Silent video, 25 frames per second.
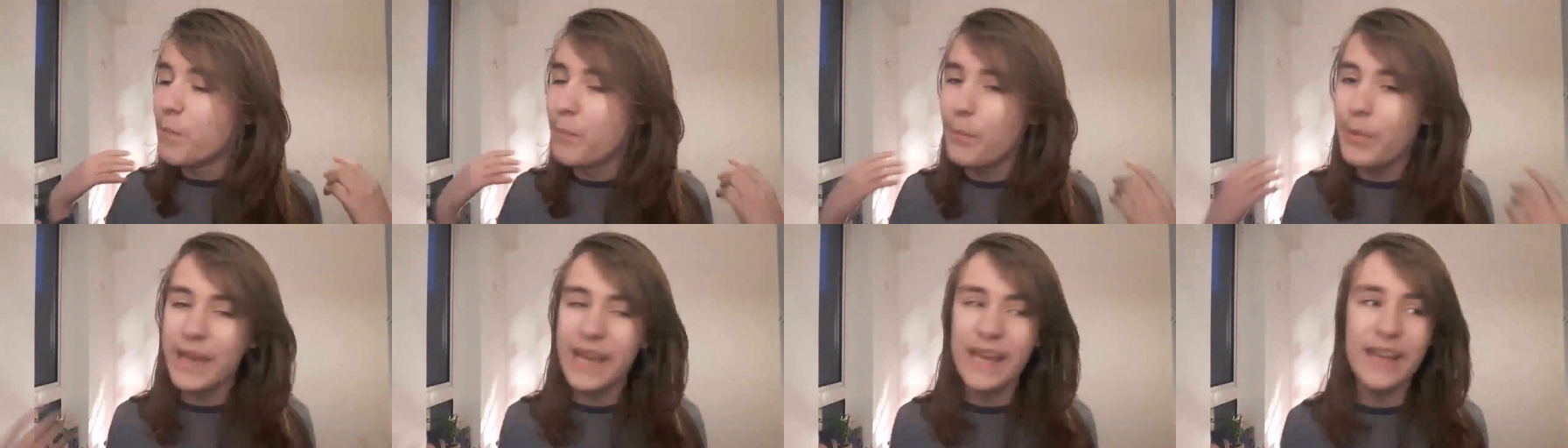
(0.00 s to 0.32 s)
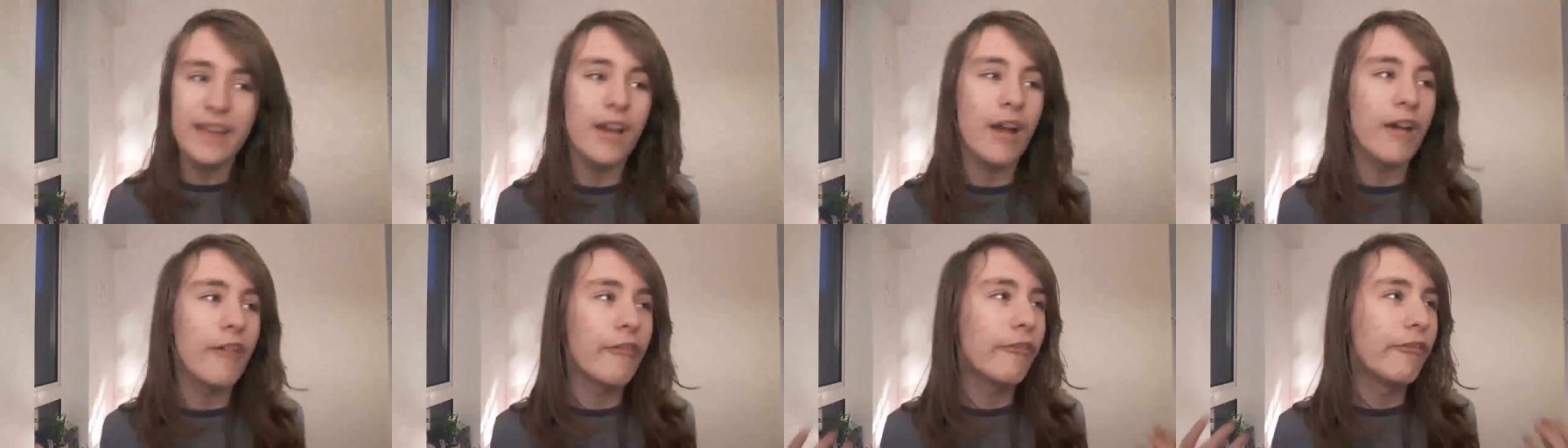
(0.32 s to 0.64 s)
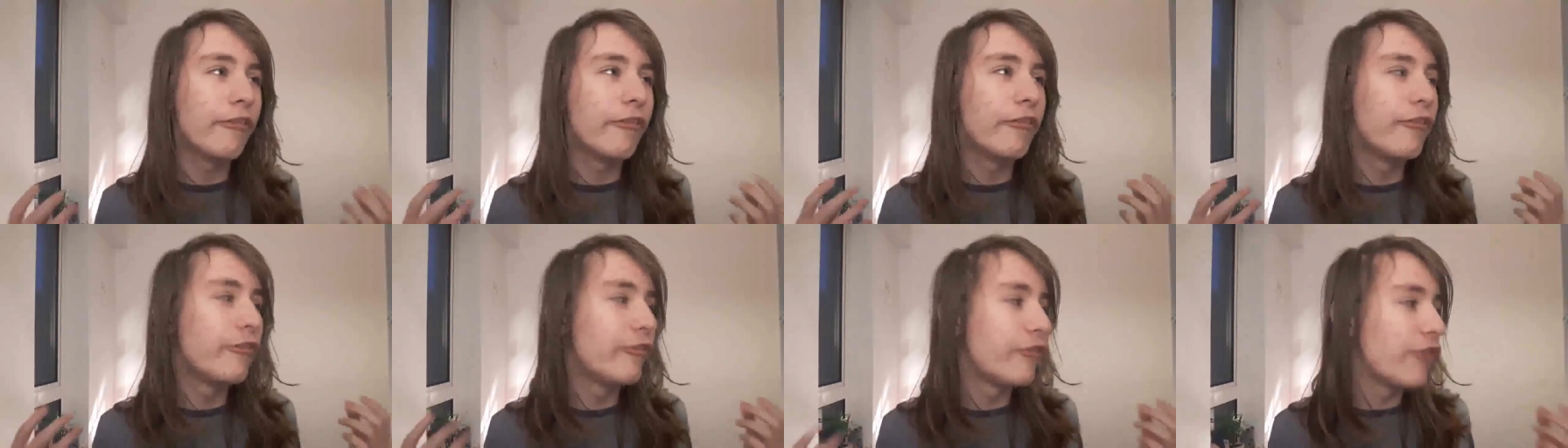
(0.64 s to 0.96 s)
big
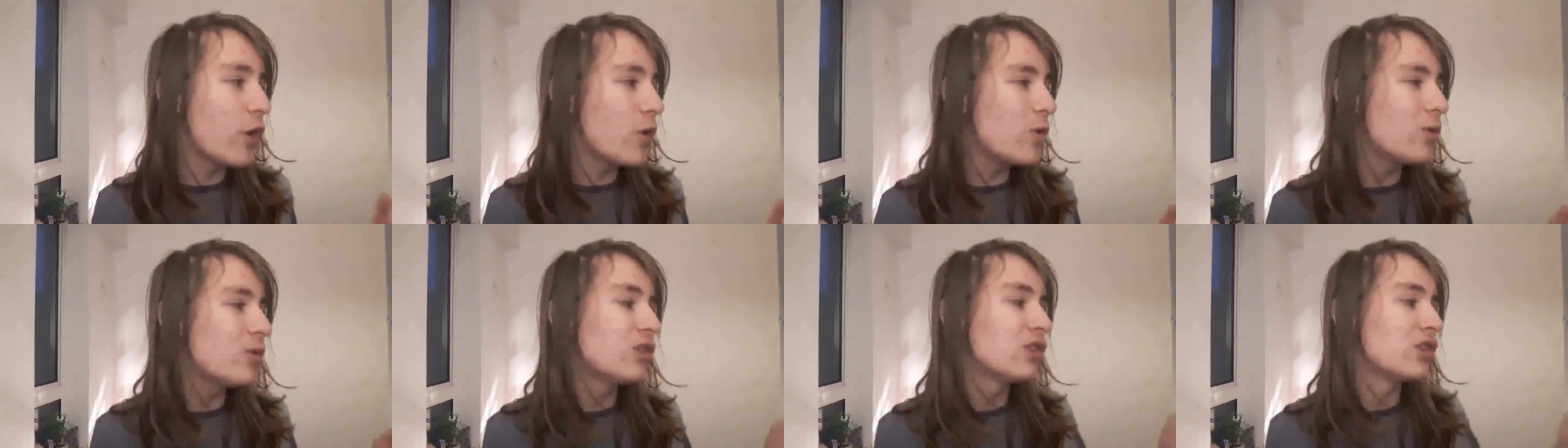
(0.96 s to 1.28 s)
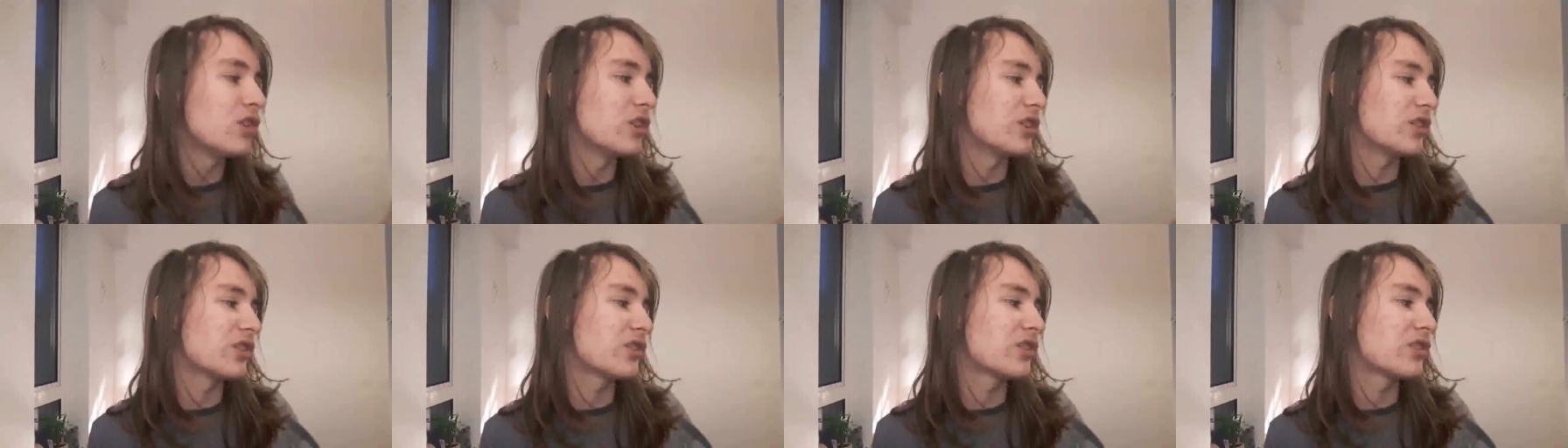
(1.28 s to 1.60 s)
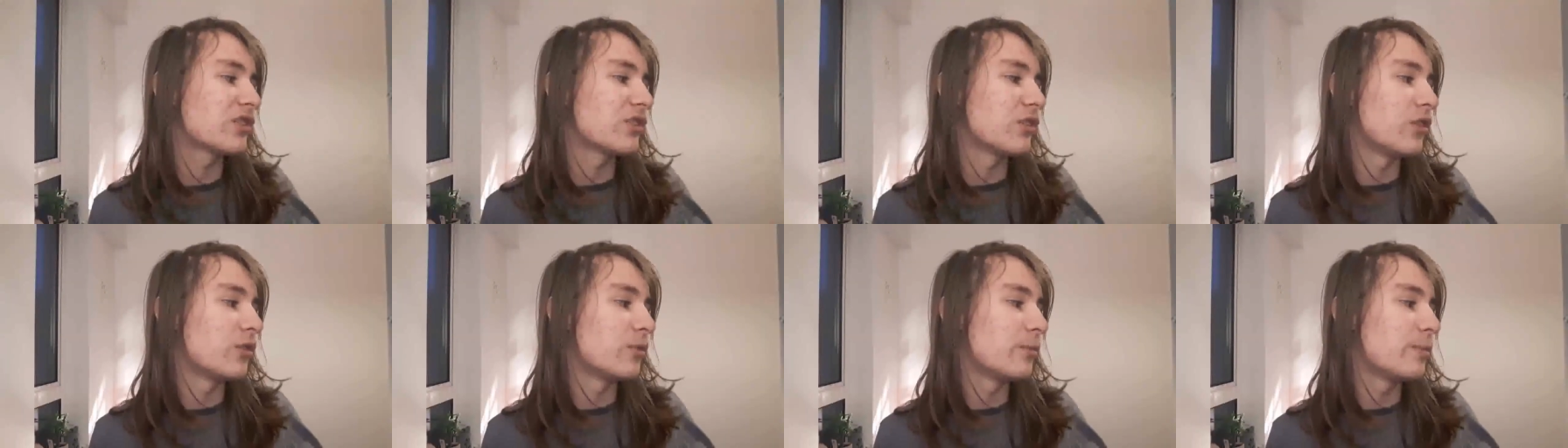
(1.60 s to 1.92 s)

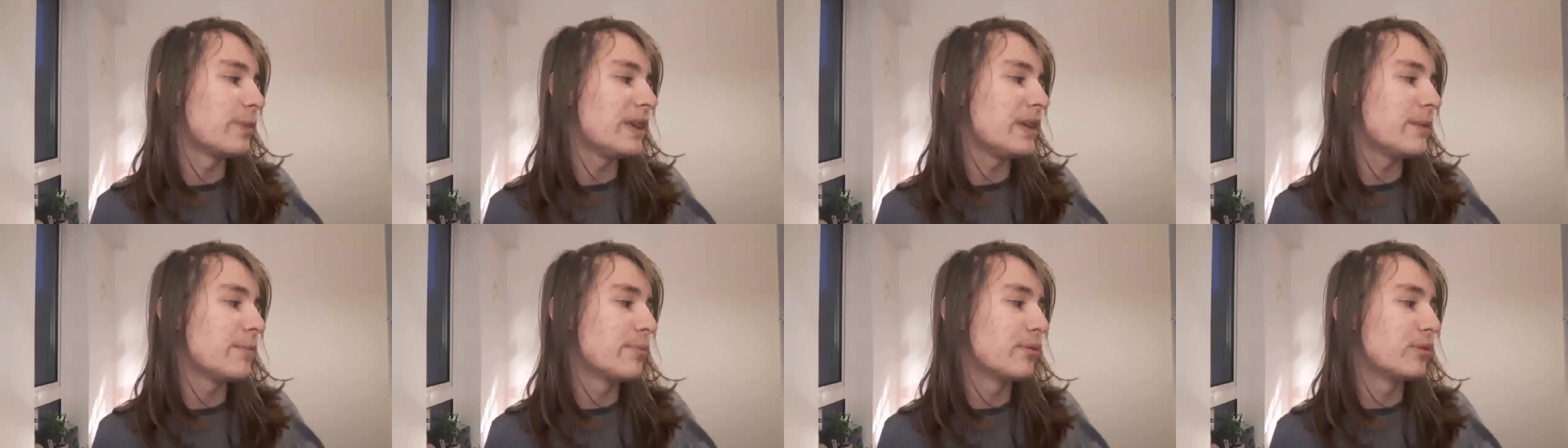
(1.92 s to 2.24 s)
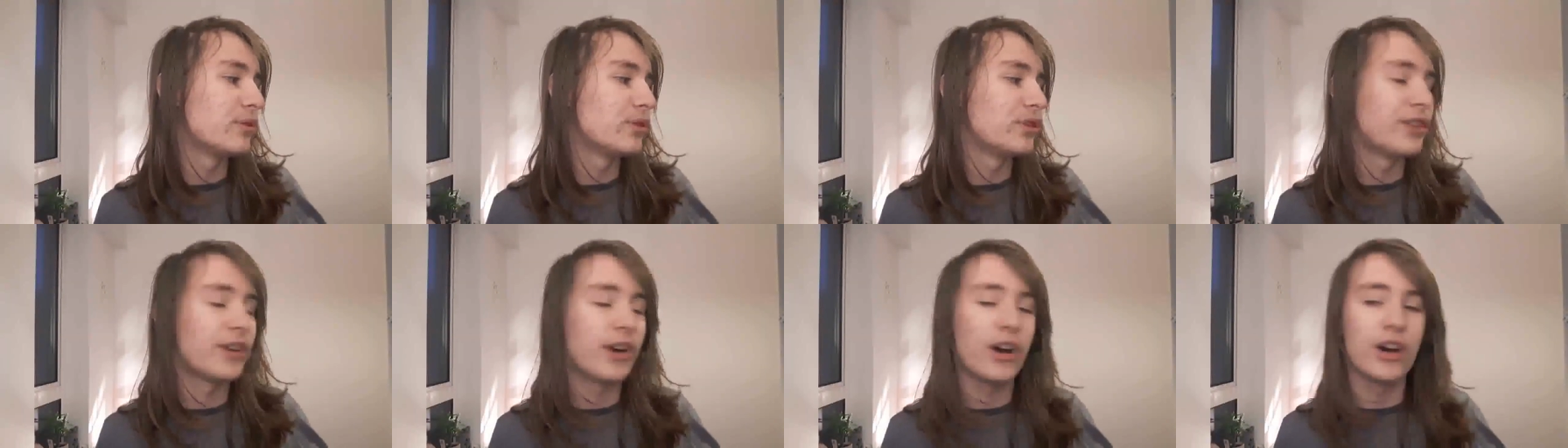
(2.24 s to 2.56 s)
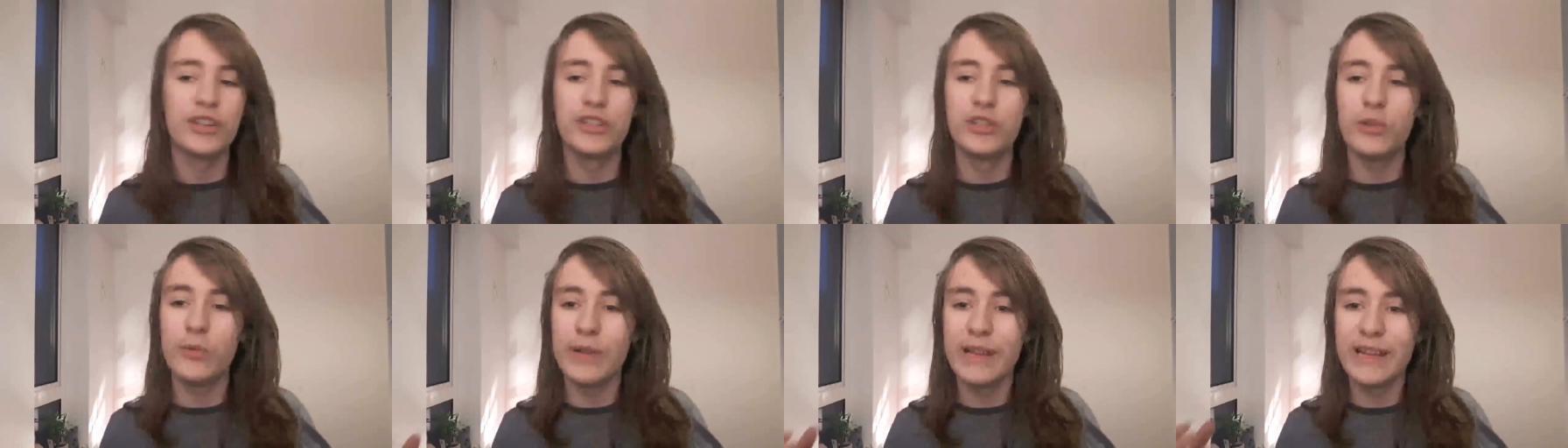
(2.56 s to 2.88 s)
focus on people that
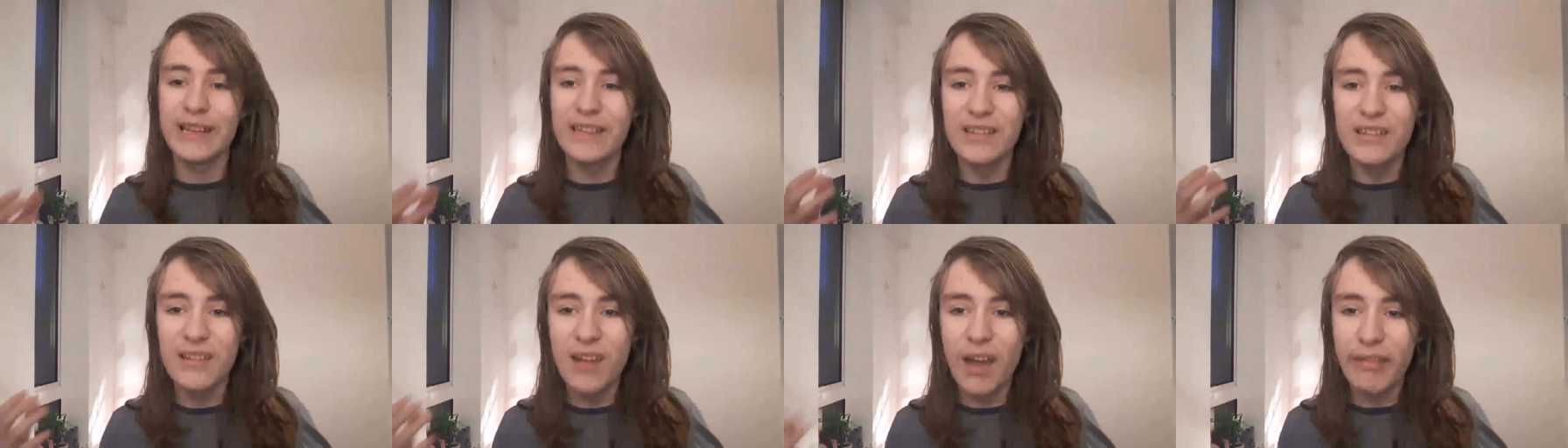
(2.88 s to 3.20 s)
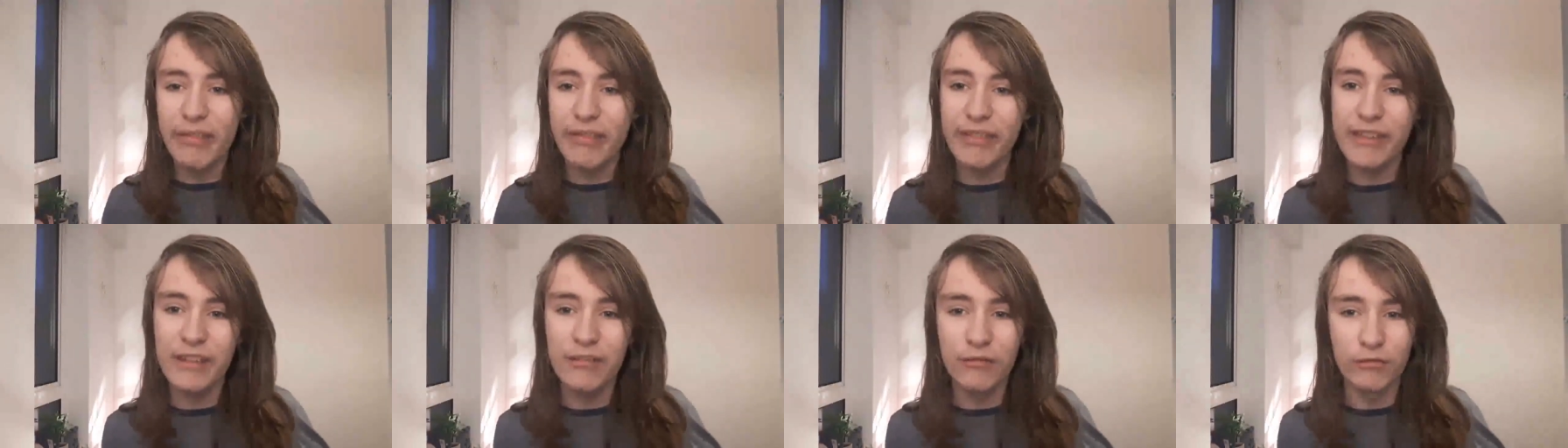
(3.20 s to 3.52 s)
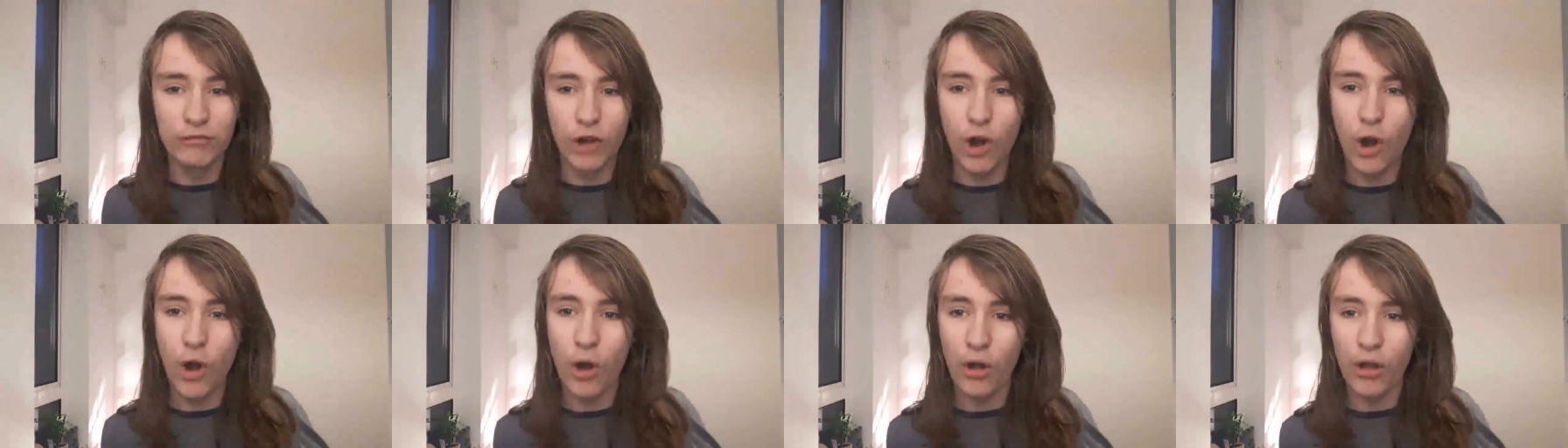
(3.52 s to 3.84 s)
are doing
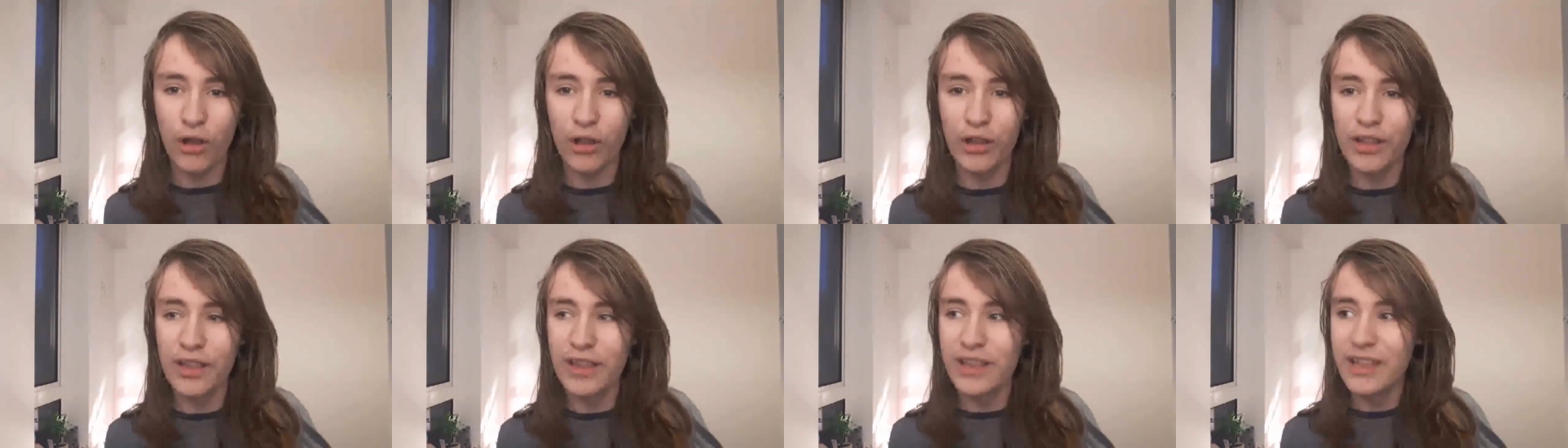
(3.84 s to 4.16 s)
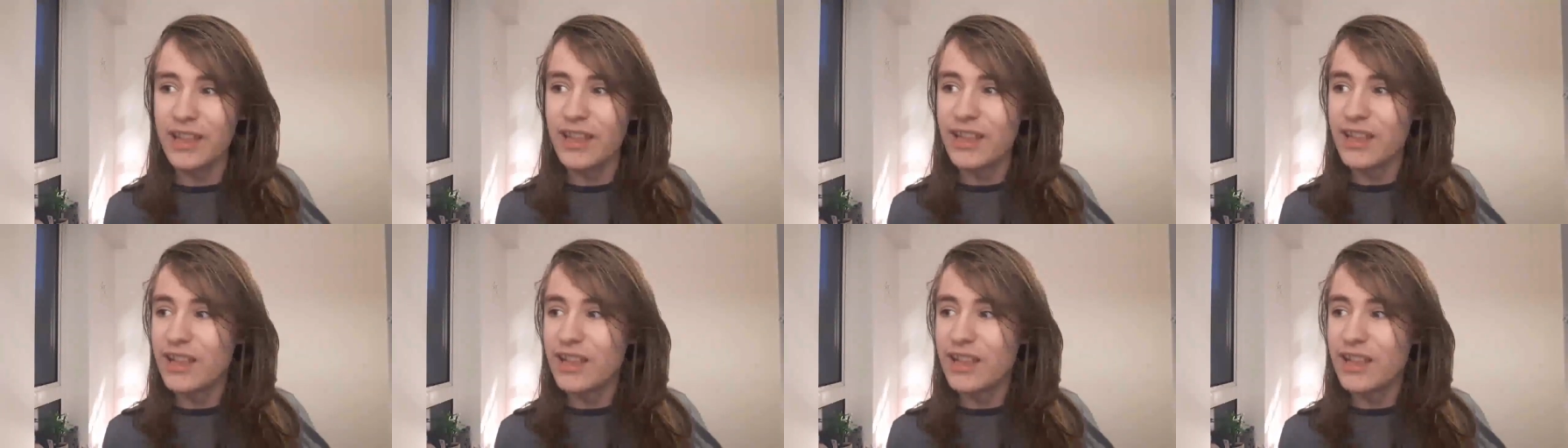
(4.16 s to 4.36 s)
nothing wrong